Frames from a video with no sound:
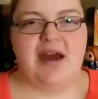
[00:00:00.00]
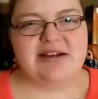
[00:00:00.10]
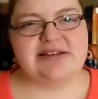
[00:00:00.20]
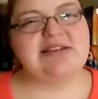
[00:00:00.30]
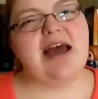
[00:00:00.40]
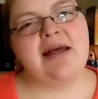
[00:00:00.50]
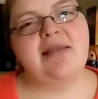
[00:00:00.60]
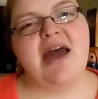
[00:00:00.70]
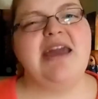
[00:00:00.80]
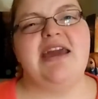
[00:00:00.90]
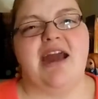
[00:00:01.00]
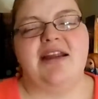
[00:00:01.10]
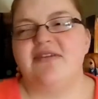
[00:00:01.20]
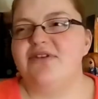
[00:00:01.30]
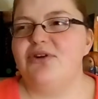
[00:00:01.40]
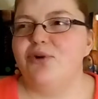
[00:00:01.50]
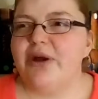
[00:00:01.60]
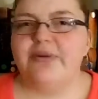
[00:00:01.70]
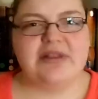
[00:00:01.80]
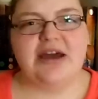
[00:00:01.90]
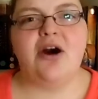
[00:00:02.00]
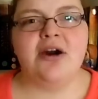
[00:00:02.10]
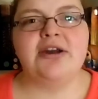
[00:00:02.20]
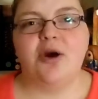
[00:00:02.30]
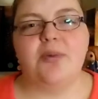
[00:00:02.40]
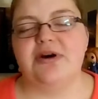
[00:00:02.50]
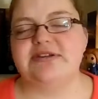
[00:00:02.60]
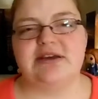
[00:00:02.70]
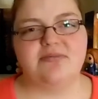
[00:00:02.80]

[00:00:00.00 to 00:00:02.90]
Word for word: But I just I like it. I never knew I would like audiobooks.